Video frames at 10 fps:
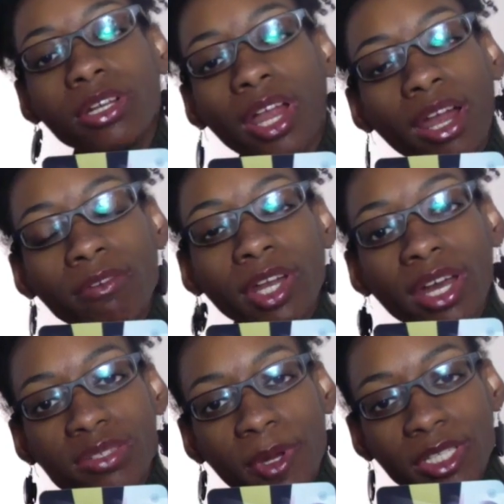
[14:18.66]
every
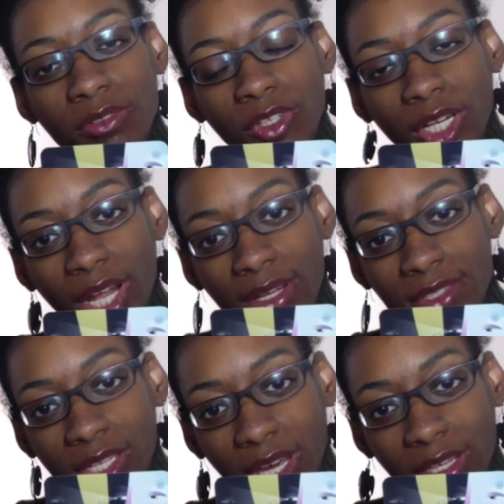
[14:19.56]
aspect of your life
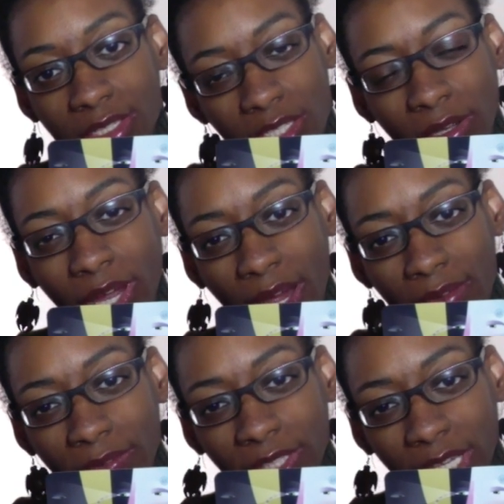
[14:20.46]
together so you can have
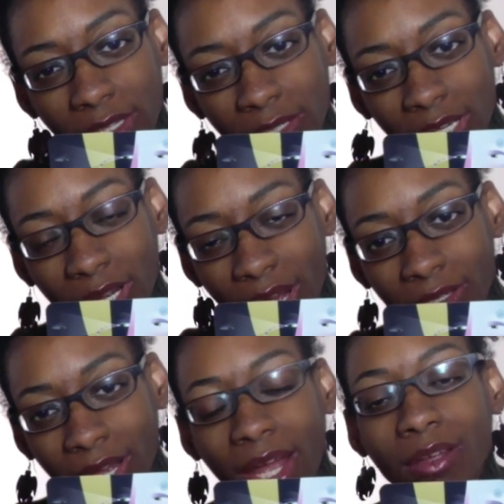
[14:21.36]
everything you need and
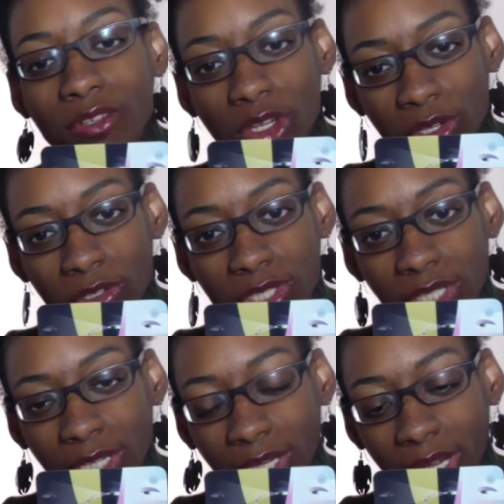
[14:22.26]
not have to lose anything.
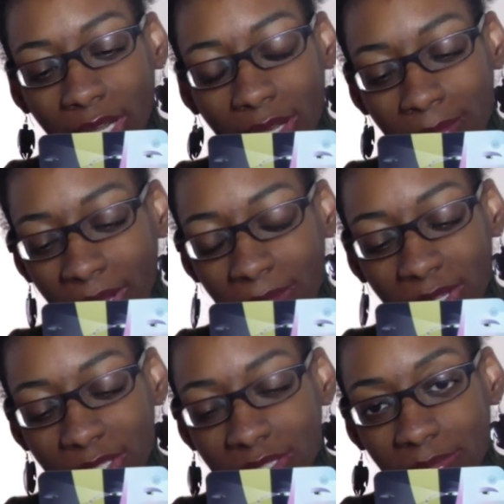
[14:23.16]
And maybe
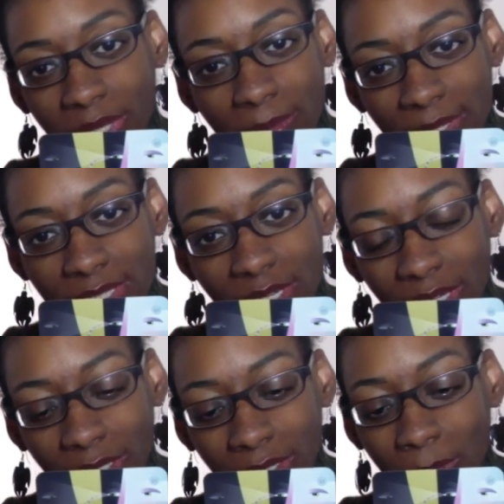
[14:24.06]
there's some people that's
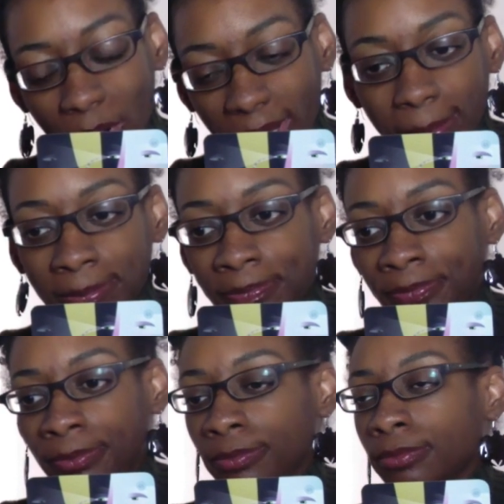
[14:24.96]
getting in the way.
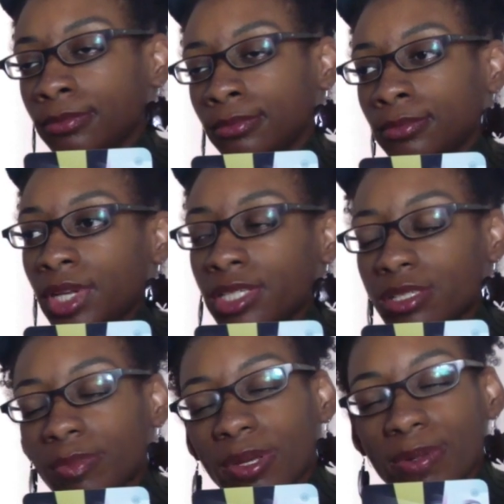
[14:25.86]
And some
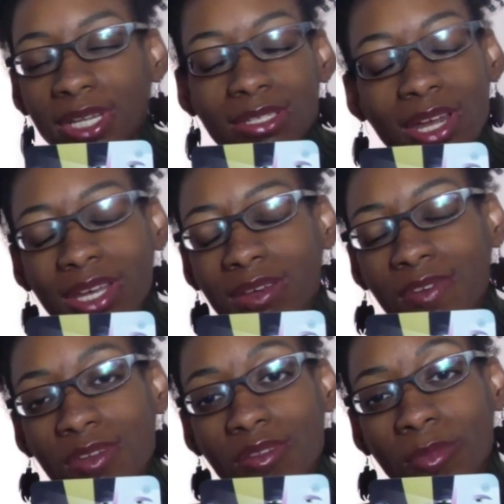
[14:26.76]
people that's not giving
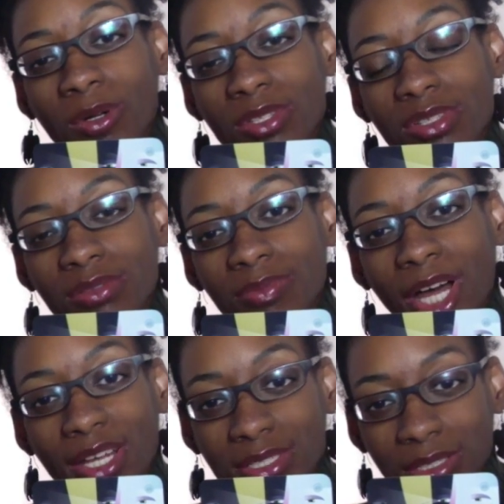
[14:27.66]
you the most
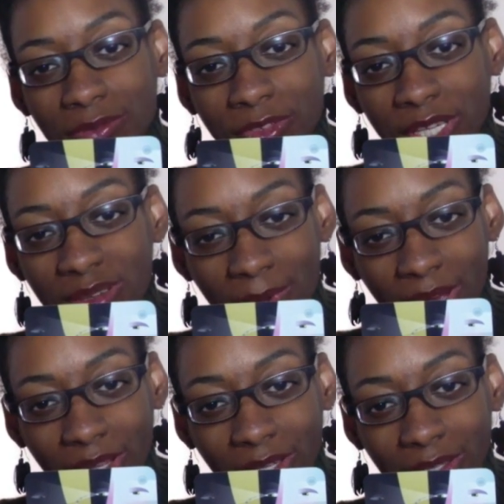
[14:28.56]
positive feedback.